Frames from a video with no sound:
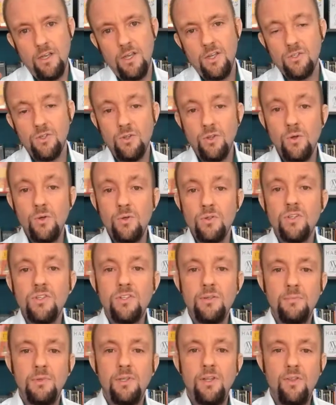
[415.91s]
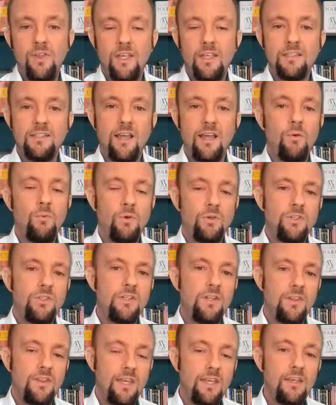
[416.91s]
So those are some of the things that I want you
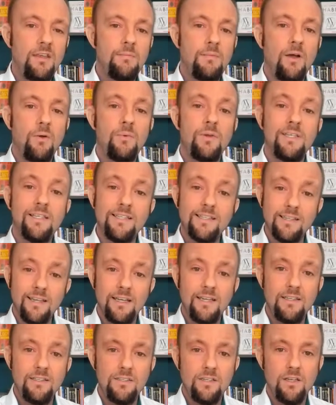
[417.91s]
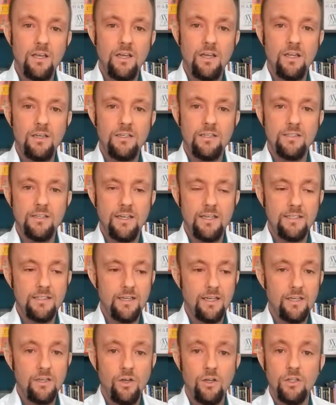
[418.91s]
to think about with design
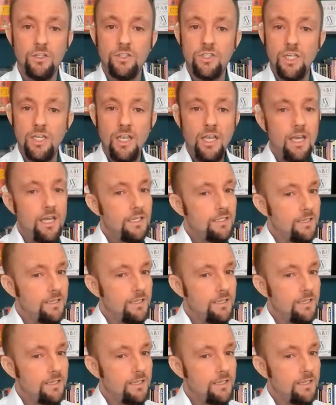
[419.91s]
psychology.